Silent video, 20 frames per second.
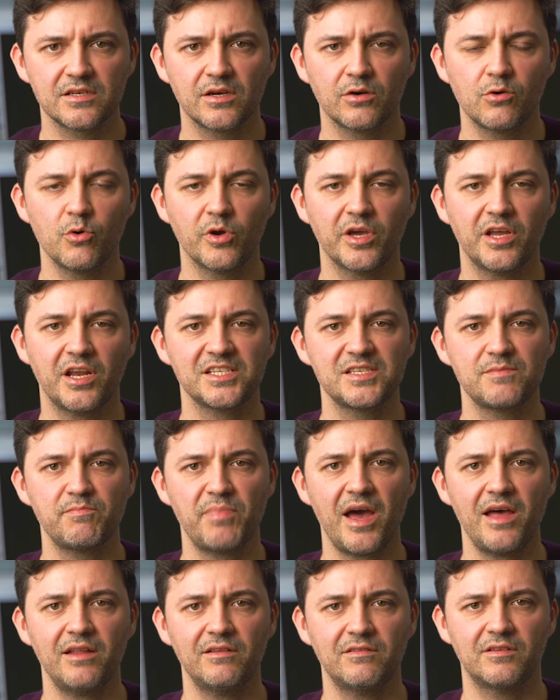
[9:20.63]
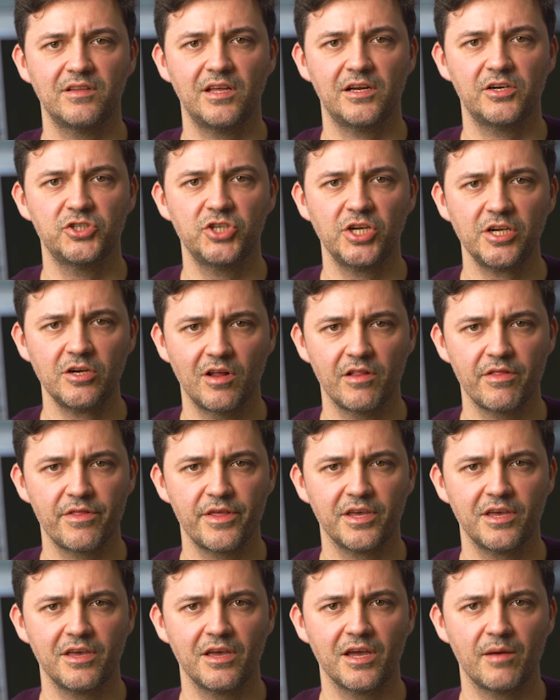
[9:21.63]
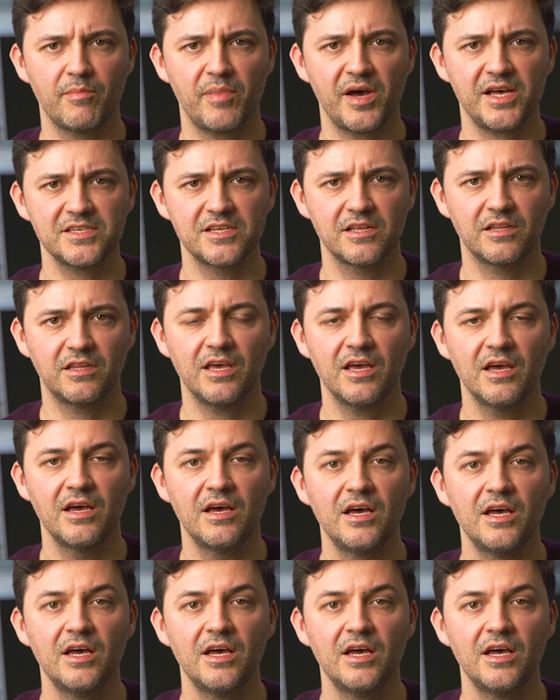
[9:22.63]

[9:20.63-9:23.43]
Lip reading: who can expand their general thinking capacity